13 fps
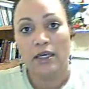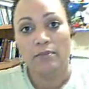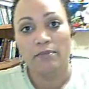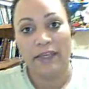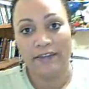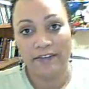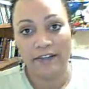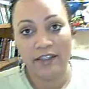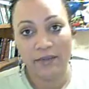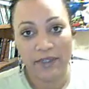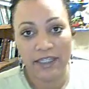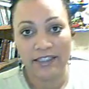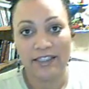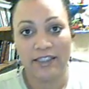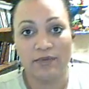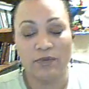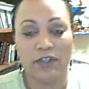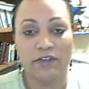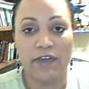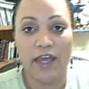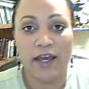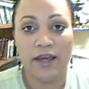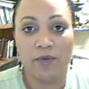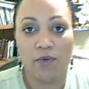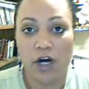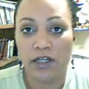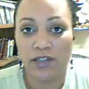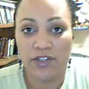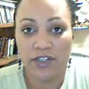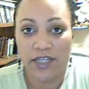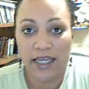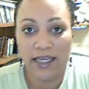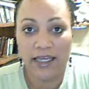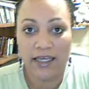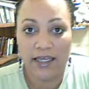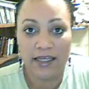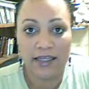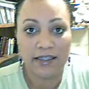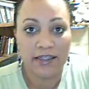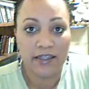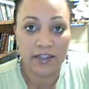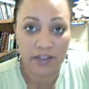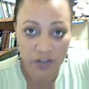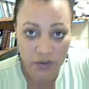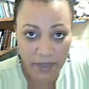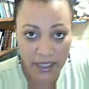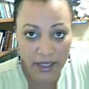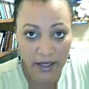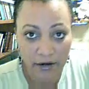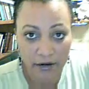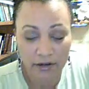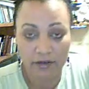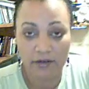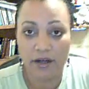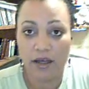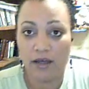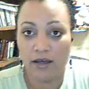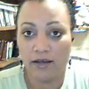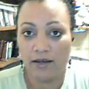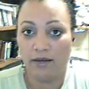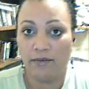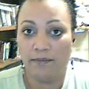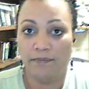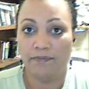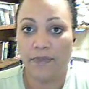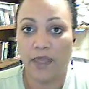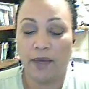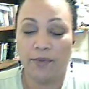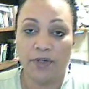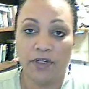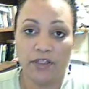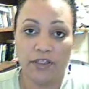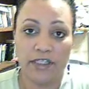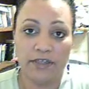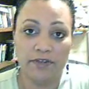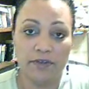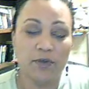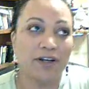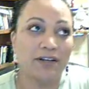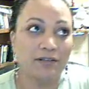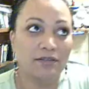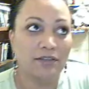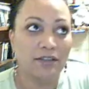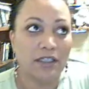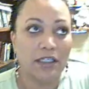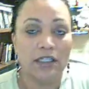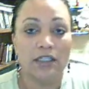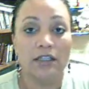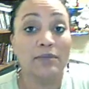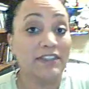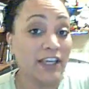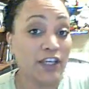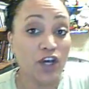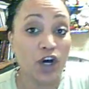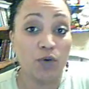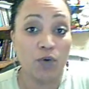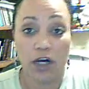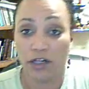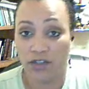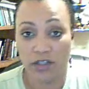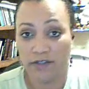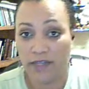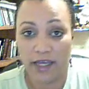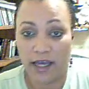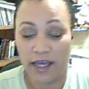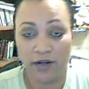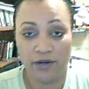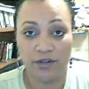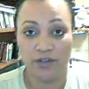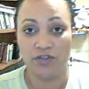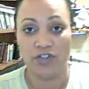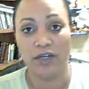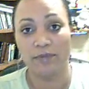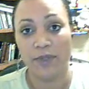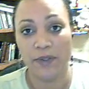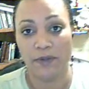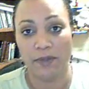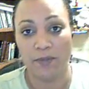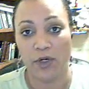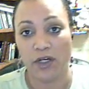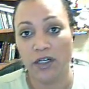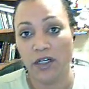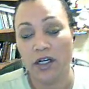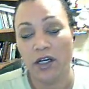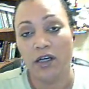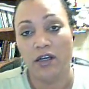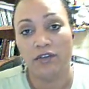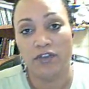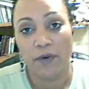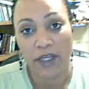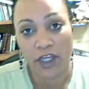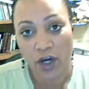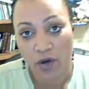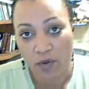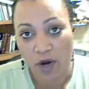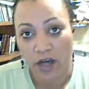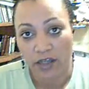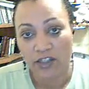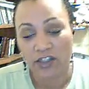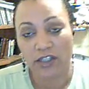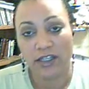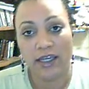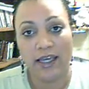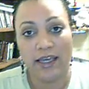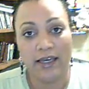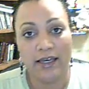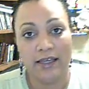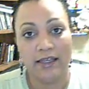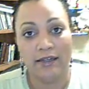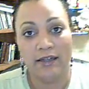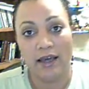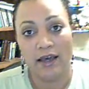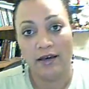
basically what I did was I washed and conditioned my hair. I put a leave-in, well, let me say co-wash, because I don't use shampoo anymore. So I co-washed and